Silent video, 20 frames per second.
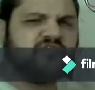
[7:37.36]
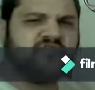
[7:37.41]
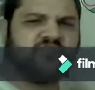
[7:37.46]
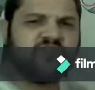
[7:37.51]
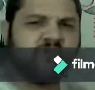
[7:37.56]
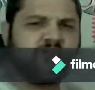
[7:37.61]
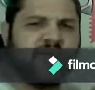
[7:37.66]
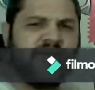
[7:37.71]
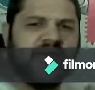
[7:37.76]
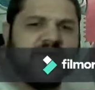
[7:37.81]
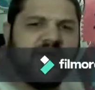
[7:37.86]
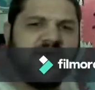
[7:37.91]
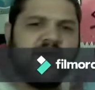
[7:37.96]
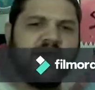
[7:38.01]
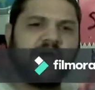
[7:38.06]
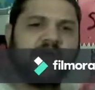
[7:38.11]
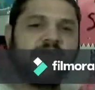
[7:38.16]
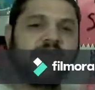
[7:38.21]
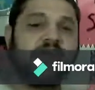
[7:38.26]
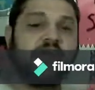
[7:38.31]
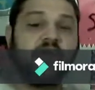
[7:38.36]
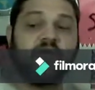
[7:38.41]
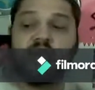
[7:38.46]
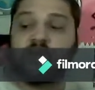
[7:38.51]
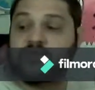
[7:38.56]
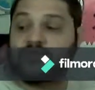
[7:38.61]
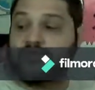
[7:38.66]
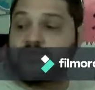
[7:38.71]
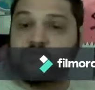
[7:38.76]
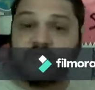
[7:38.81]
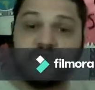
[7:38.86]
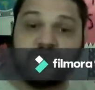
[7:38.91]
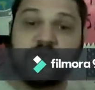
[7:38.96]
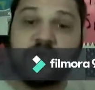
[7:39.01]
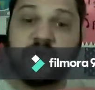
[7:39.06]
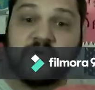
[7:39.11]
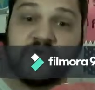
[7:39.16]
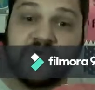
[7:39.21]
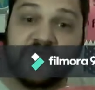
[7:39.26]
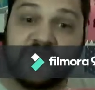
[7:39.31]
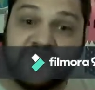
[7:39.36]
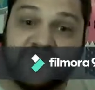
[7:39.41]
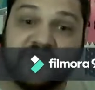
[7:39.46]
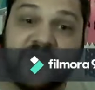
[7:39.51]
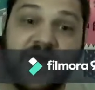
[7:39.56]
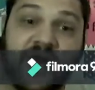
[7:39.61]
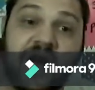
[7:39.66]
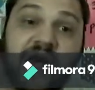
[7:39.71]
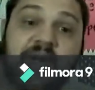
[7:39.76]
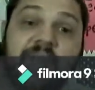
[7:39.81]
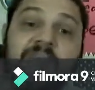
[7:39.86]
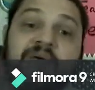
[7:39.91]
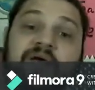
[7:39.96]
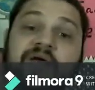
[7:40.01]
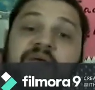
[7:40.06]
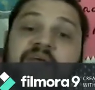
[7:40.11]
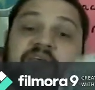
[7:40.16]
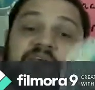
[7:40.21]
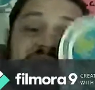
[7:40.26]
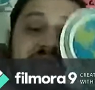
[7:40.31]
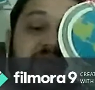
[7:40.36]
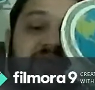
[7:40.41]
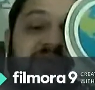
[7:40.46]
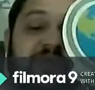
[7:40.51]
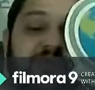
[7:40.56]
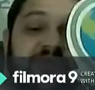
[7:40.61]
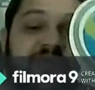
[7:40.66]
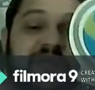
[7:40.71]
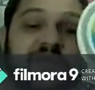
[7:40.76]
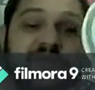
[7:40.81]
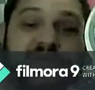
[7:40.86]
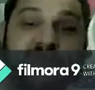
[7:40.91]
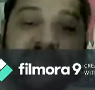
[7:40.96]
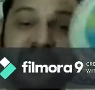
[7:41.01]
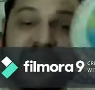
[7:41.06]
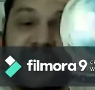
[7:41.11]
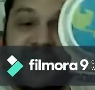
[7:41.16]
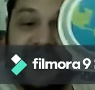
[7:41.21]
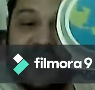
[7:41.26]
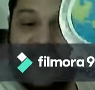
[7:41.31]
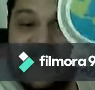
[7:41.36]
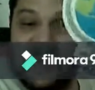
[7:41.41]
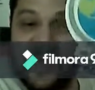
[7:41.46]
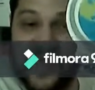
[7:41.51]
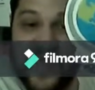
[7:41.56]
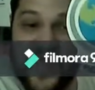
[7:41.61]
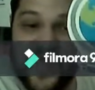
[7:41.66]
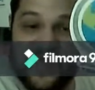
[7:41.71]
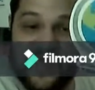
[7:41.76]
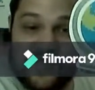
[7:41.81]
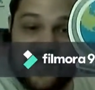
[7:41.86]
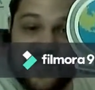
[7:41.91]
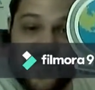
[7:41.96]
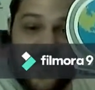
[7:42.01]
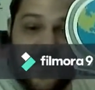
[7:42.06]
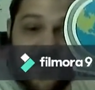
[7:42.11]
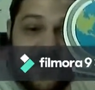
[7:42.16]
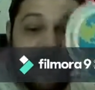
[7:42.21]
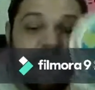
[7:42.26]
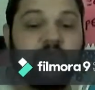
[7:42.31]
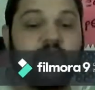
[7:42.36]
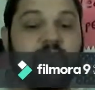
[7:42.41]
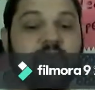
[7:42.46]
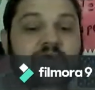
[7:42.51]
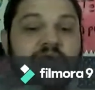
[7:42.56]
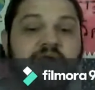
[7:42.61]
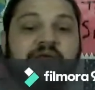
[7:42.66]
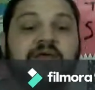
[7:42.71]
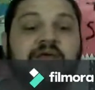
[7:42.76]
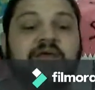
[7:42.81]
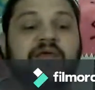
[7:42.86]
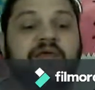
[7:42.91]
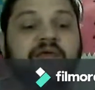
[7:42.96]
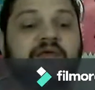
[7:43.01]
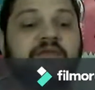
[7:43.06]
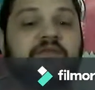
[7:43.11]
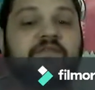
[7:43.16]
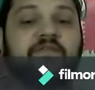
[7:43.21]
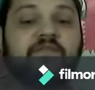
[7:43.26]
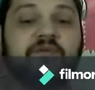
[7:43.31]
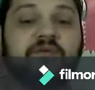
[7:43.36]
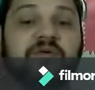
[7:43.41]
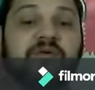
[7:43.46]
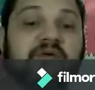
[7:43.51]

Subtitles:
system I have. So if you do a good job, you get a globe. If you